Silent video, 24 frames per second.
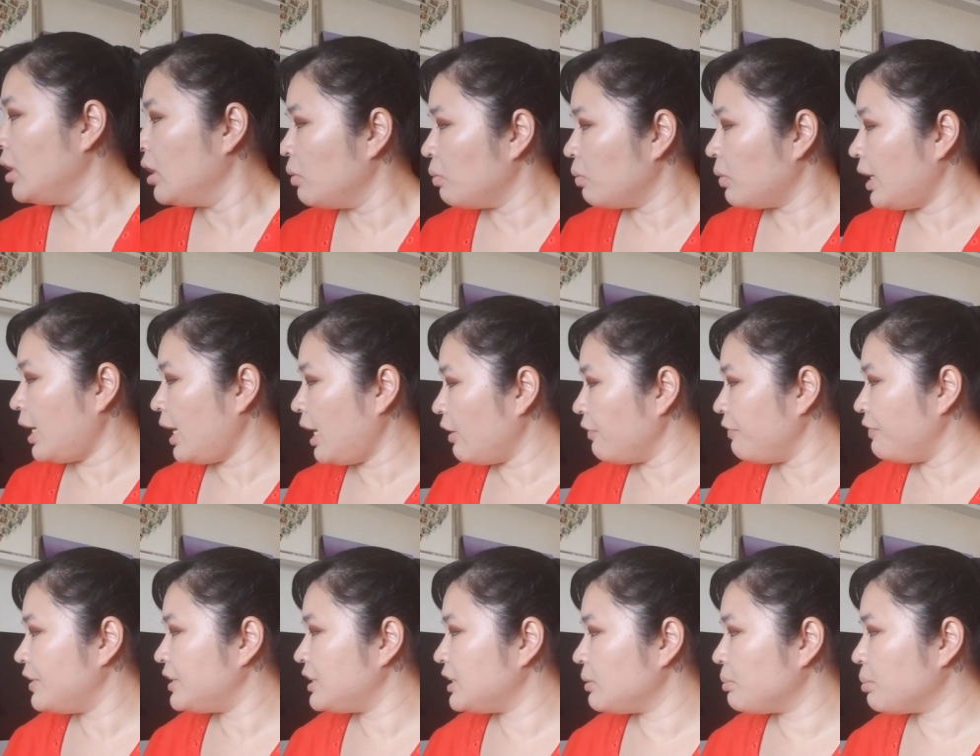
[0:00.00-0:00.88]
what
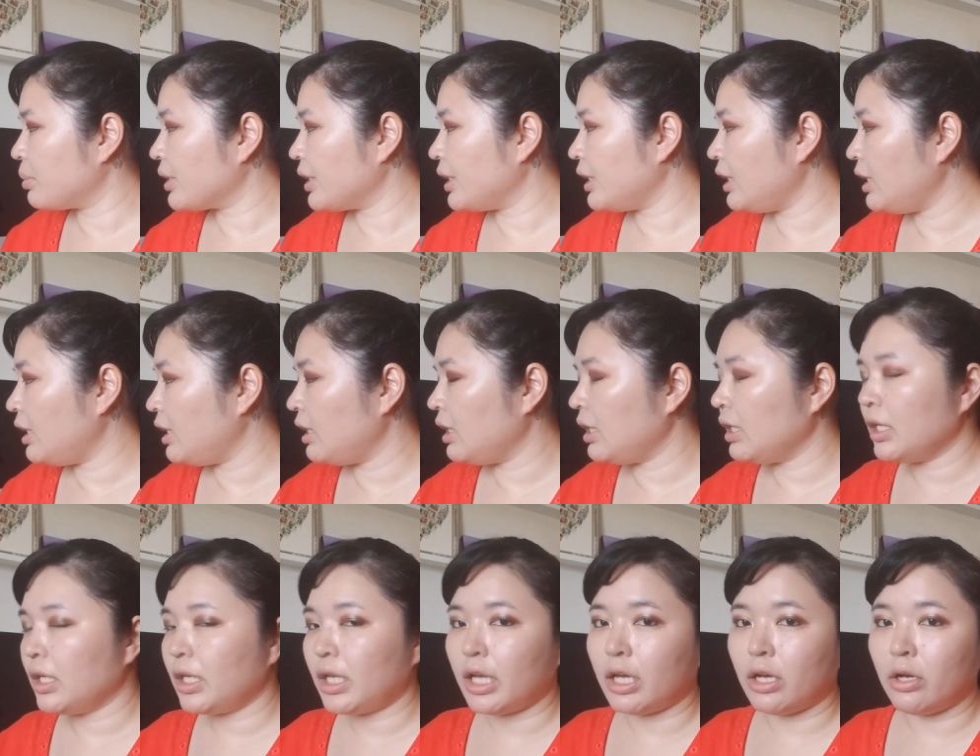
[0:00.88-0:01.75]
outfits to
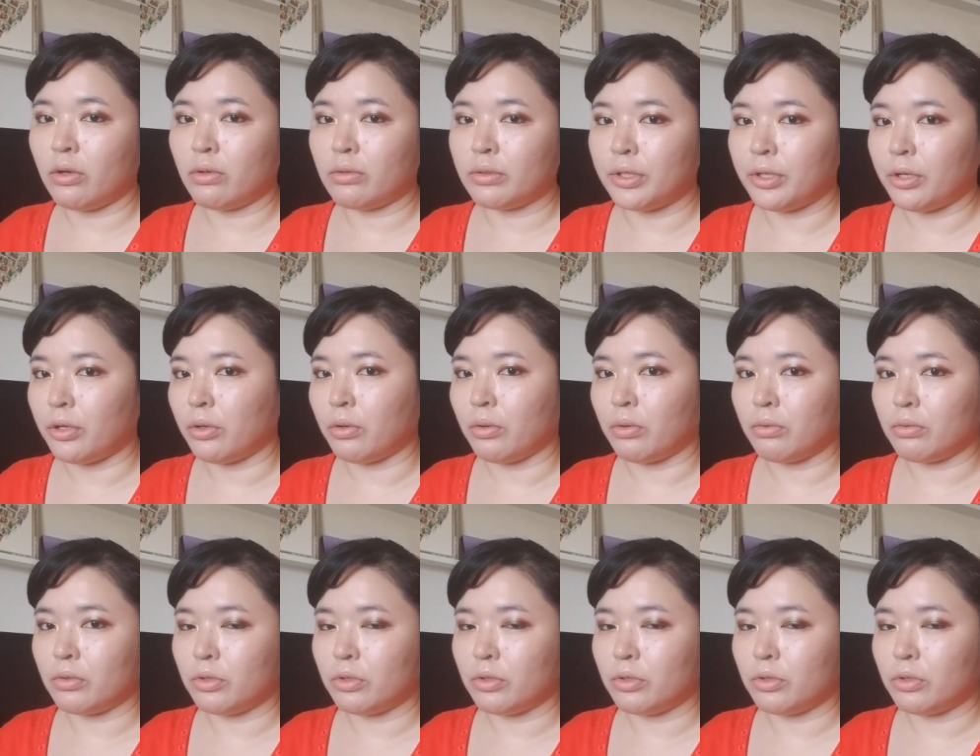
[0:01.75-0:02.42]
bring, how, you know,